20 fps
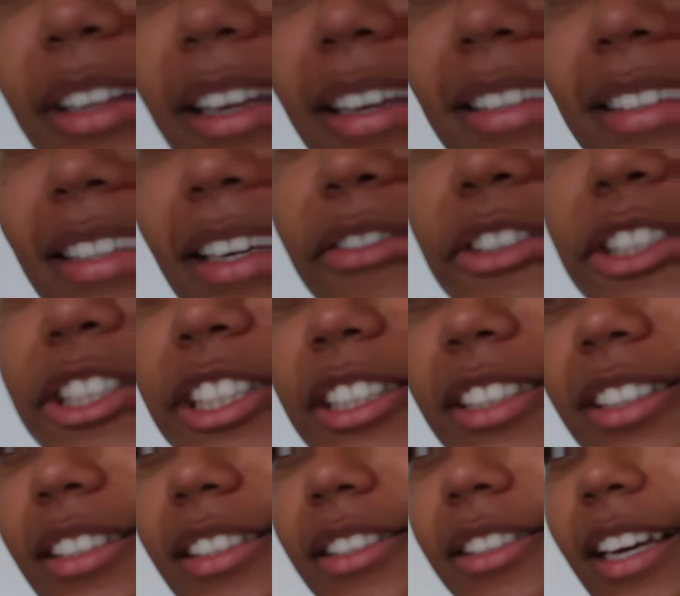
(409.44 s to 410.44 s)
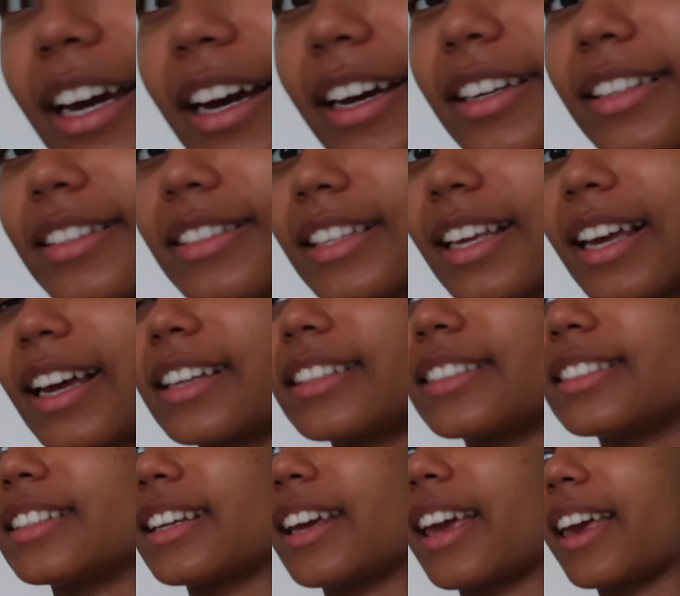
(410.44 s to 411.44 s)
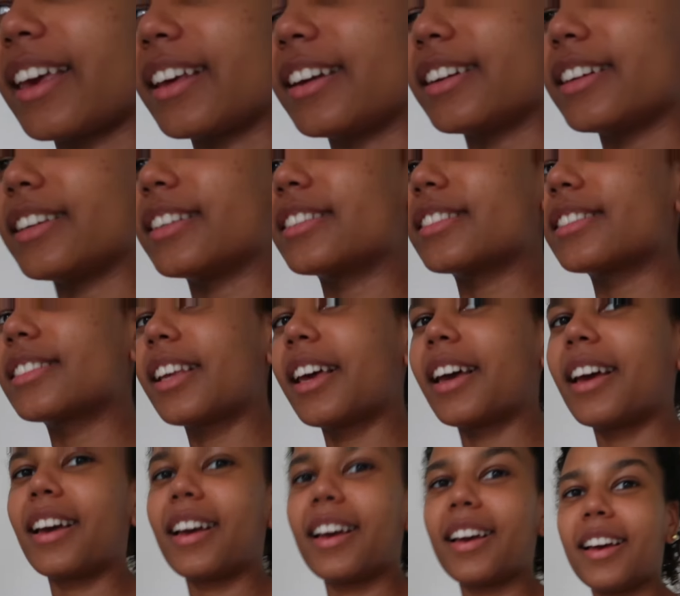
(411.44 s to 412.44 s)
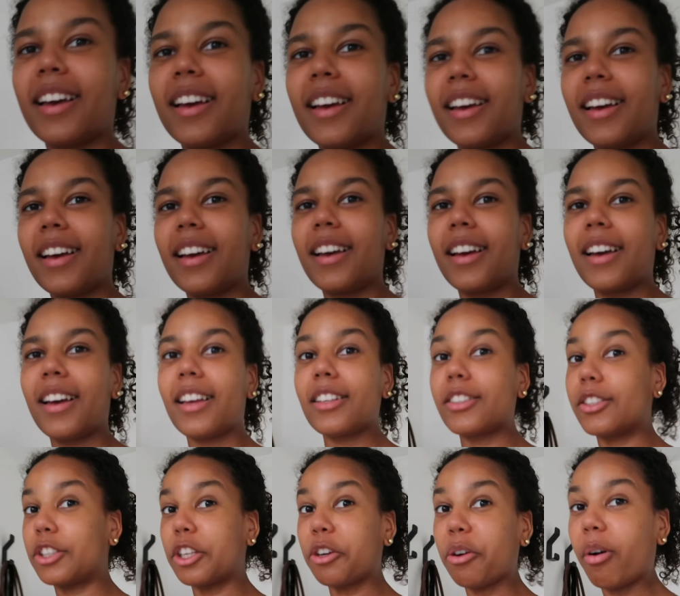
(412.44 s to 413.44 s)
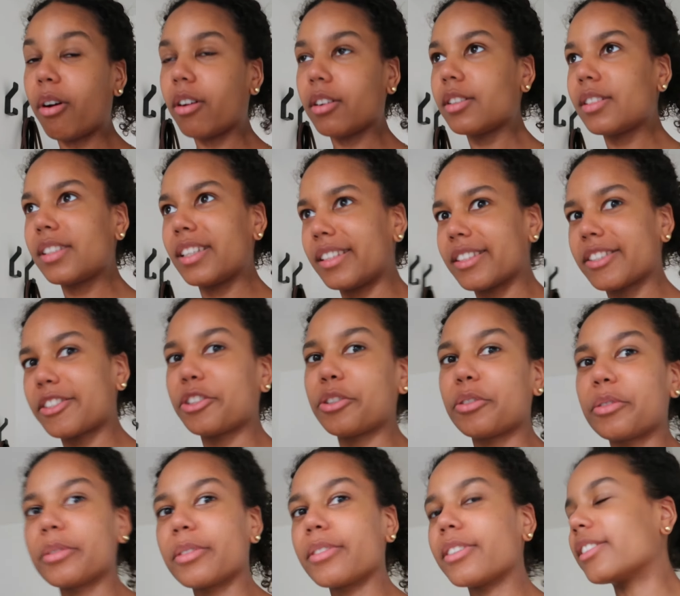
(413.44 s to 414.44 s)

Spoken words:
like 7 years, guys, and it is still, honestly, it still